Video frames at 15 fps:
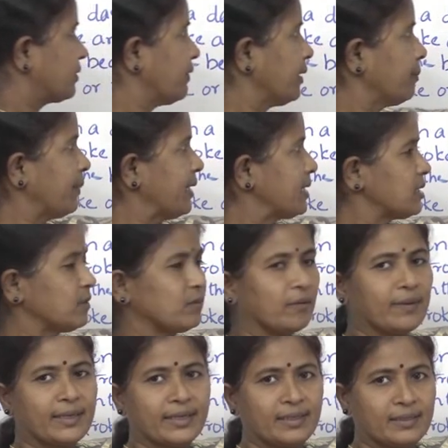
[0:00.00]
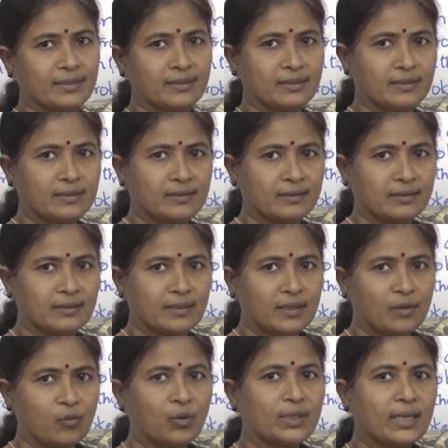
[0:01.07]
if I place a vowel here,
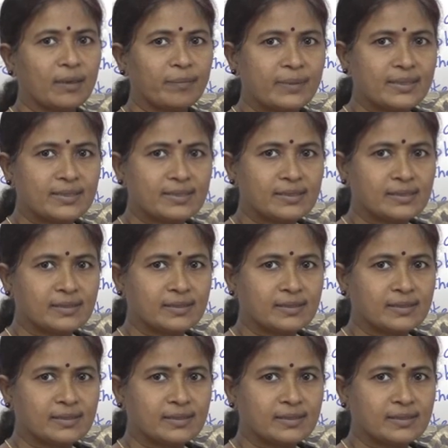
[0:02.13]
what happens?